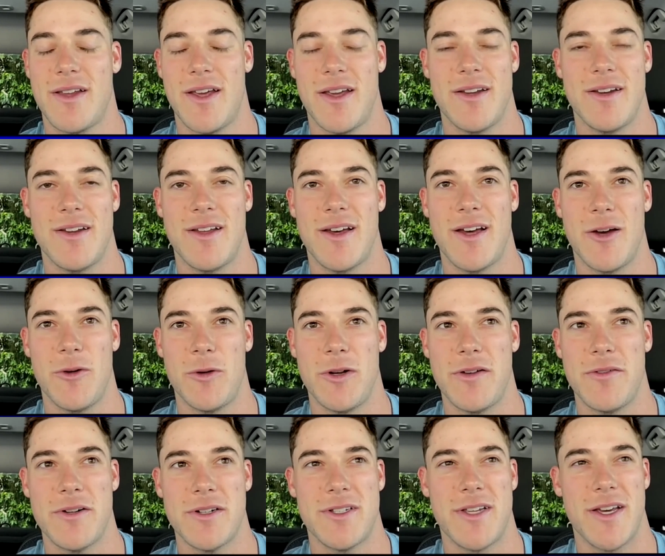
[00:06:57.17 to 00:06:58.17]
and
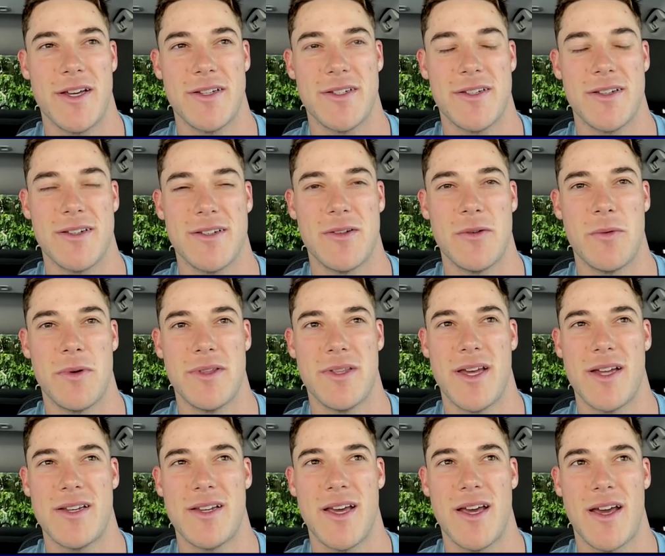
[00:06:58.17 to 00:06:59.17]
whatever it takes to win
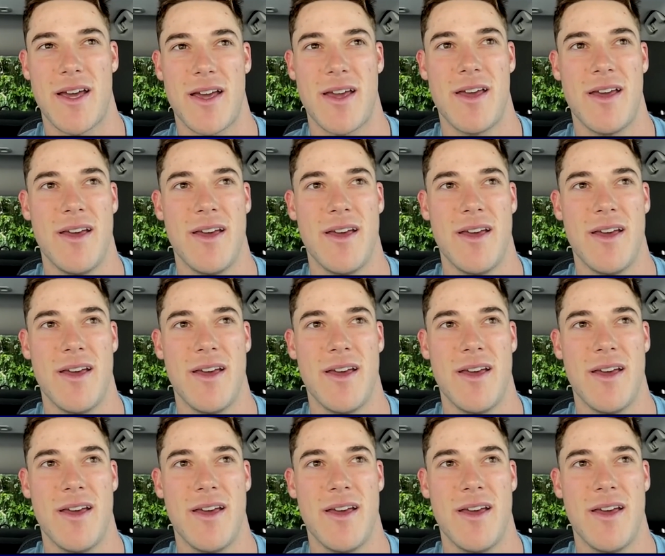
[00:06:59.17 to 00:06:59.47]
that day.